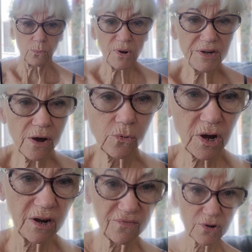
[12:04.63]
window
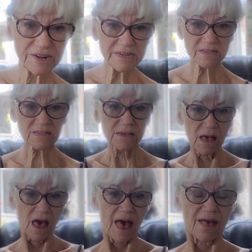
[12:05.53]
coverings,
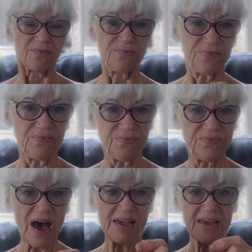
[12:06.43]

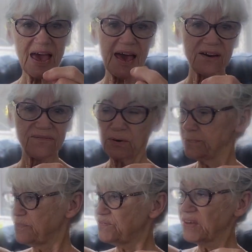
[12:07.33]
they have
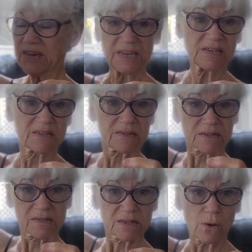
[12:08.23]
them fixed
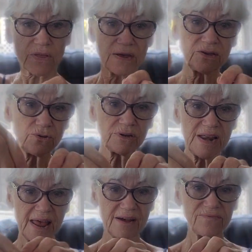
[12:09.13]
so that you can
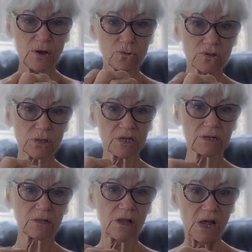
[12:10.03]
have those
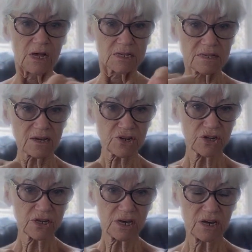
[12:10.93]
little
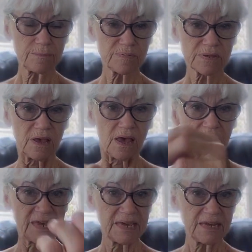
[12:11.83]
suction cups
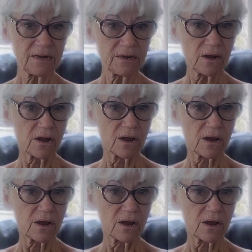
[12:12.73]
in,